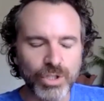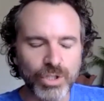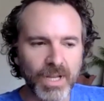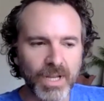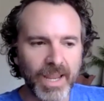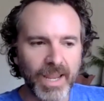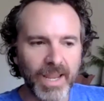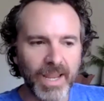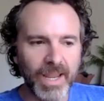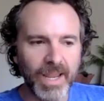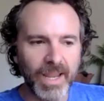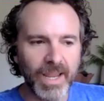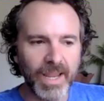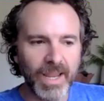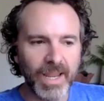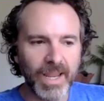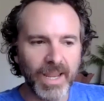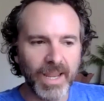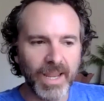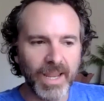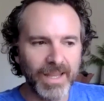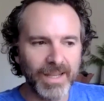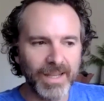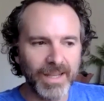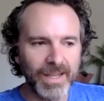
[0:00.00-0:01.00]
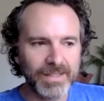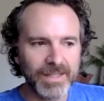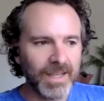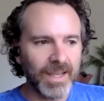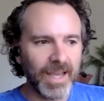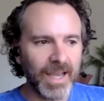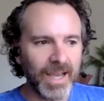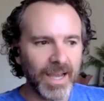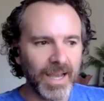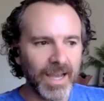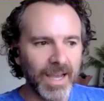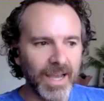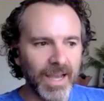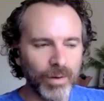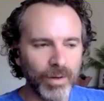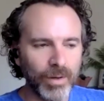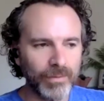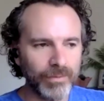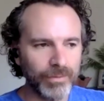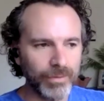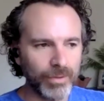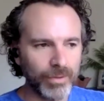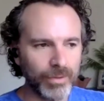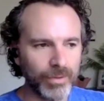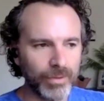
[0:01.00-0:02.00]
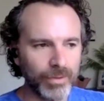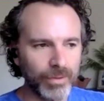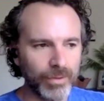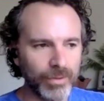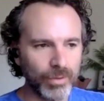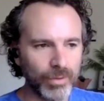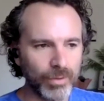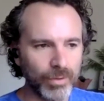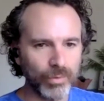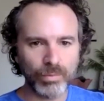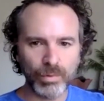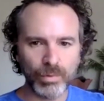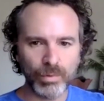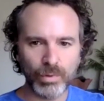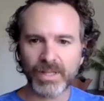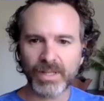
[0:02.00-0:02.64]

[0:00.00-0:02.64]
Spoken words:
and how if you look